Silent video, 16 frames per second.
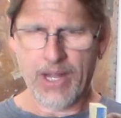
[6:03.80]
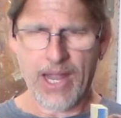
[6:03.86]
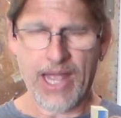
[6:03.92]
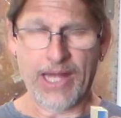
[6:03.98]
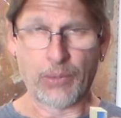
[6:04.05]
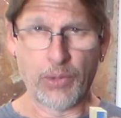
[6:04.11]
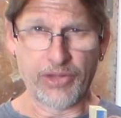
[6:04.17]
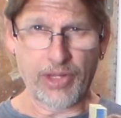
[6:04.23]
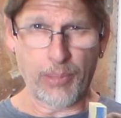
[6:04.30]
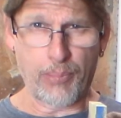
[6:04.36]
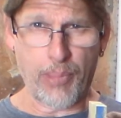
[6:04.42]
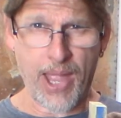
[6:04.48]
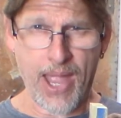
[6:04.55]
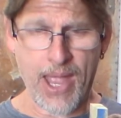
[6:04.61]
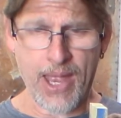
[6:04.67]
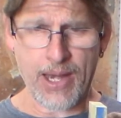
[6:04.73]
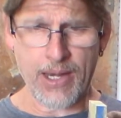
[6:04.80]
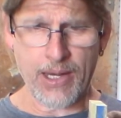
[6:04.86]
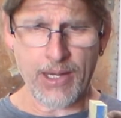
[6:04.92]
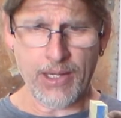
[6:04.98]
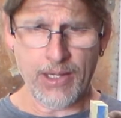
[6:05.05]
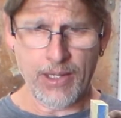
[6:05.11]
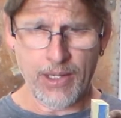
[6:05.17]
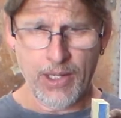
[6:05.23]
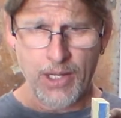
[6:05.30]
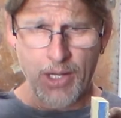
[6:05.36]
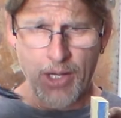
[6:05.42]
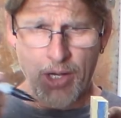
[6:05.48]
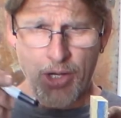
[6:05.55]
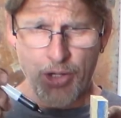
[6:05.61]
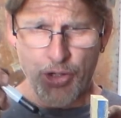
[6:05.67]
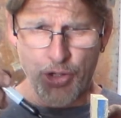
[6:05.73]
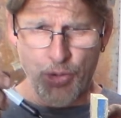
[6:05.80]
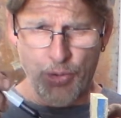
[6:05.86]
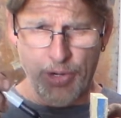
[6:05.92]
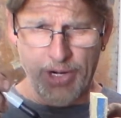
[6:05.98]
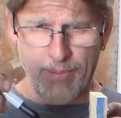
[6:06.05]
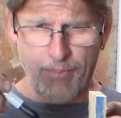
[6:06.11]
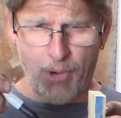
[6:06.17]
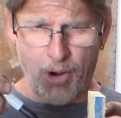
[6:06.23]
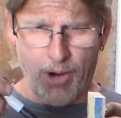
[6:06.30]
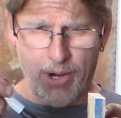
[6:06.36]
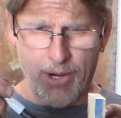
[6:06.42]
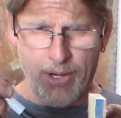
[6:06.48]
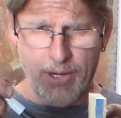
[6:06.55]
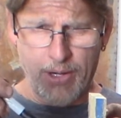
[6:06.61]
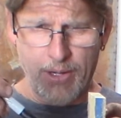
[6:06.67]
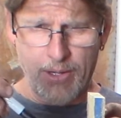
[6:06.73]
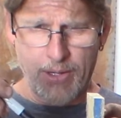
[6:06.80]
And with a pen, you want to mark